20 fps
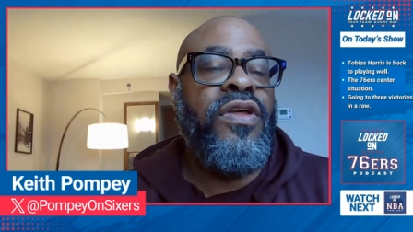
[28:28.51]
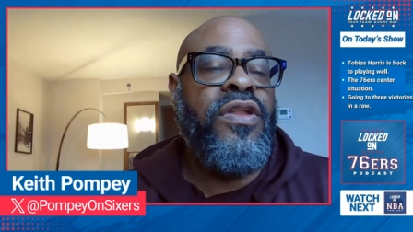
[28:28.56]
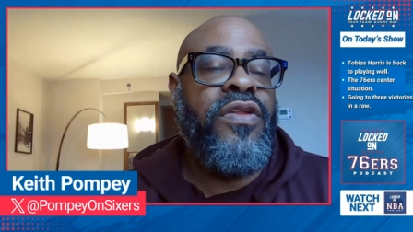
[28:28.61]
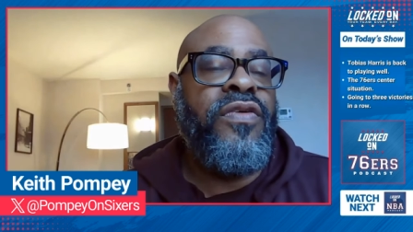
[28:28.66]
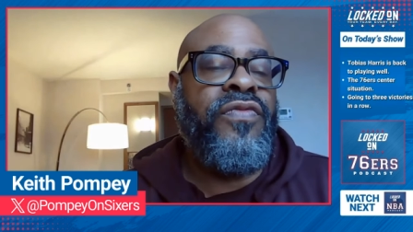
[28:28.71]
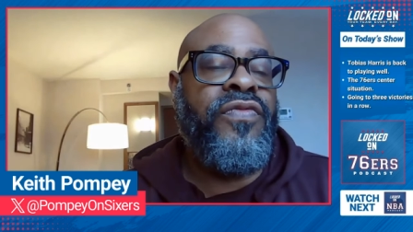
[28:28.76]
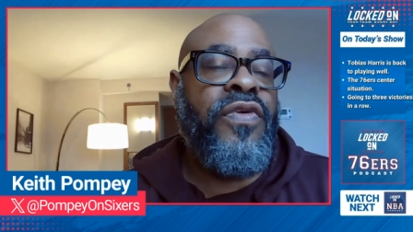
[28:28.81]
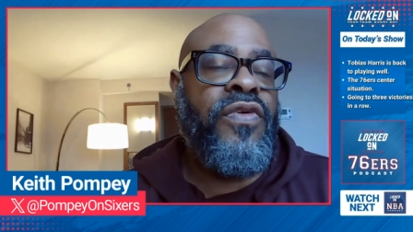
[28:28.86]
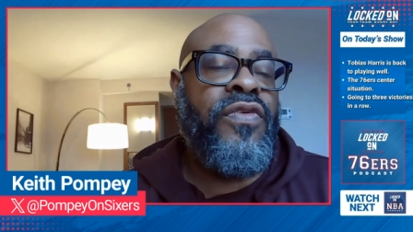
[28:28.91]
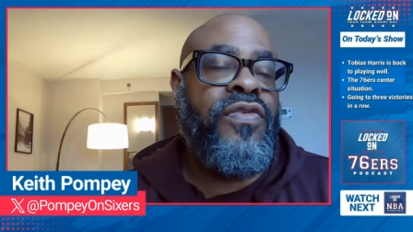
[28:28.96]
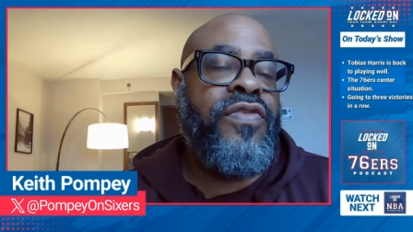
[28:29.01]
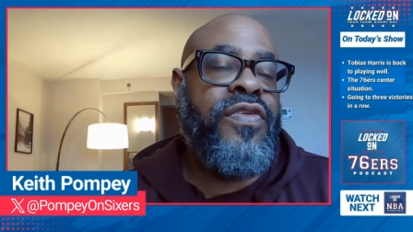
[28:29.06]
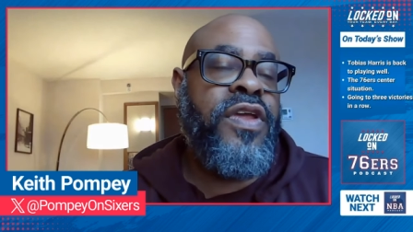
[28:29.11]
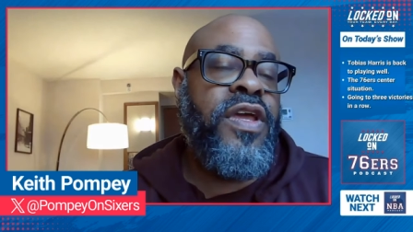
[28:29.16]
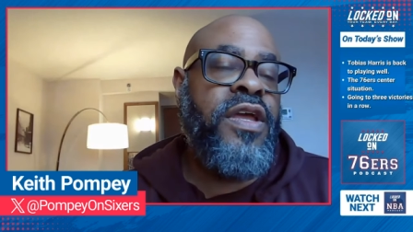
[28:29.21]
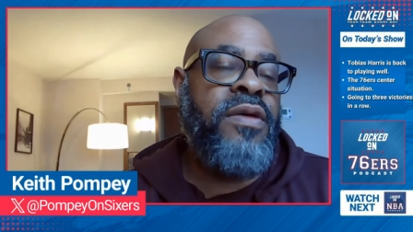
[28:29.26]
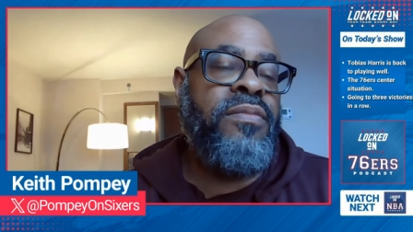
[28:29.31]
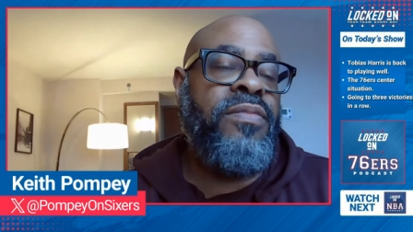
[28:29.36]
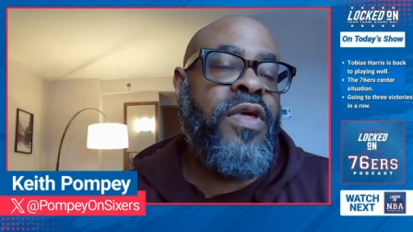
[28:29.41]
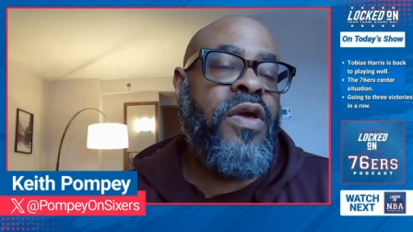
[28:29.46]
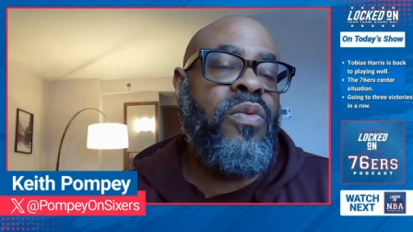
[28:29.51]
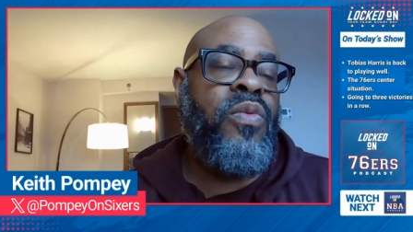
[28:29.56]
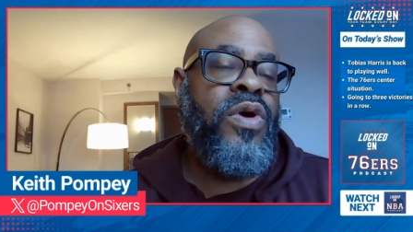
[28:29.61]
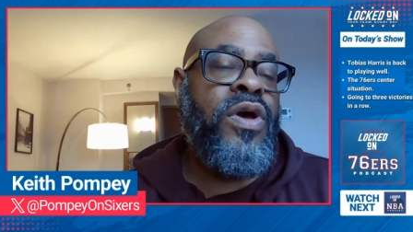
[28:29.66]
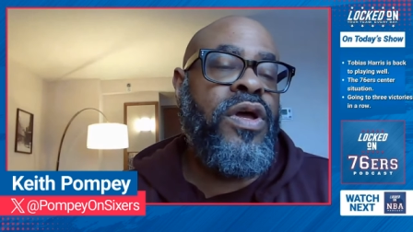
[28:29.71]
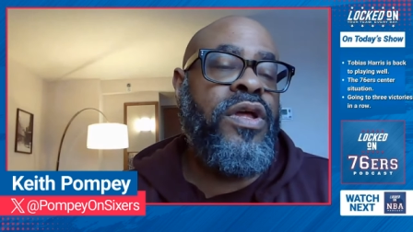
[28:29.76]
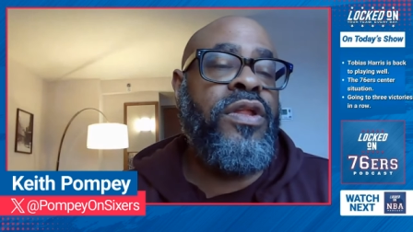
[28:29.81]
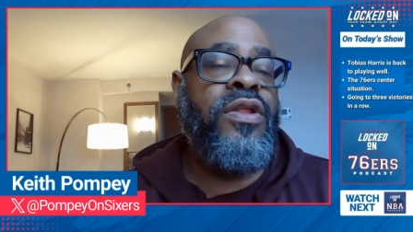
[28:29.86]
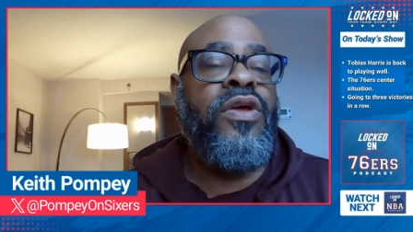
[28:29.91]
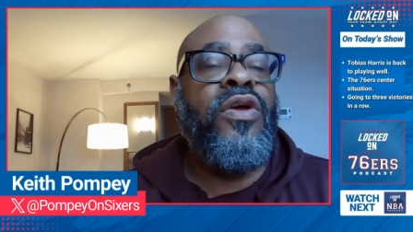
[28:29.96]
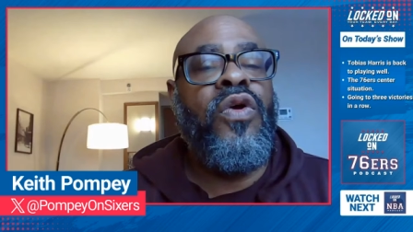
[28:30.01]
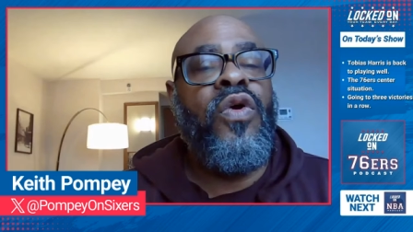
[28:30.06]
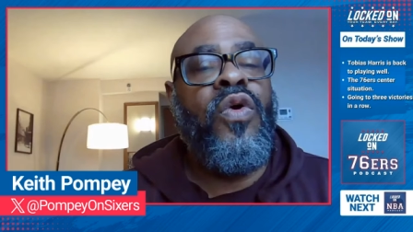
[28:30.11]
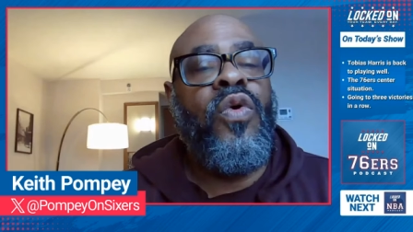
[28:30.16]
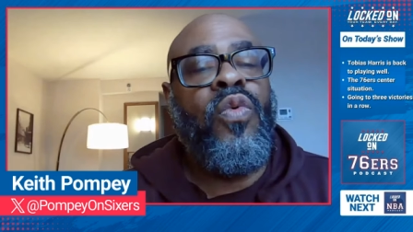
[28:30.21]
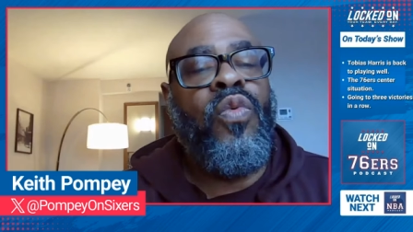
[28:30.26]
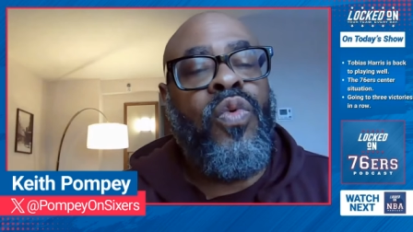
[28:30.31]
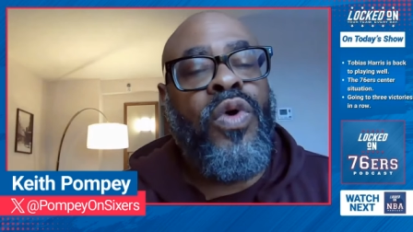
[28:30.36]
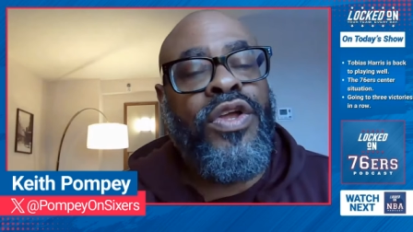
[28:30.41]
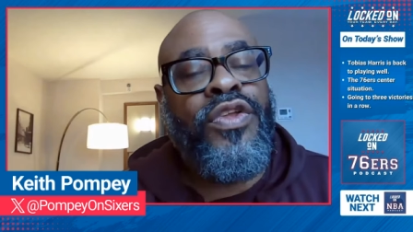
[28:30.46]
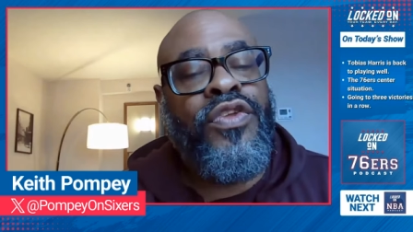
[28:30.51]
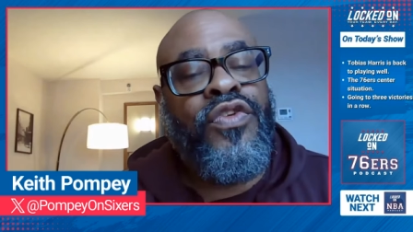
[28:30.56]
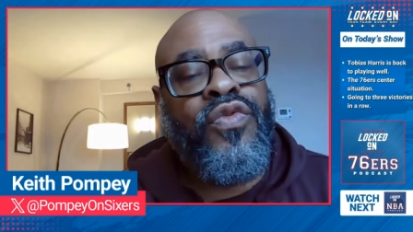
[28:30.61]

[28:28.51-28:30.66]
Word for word: The first game they won one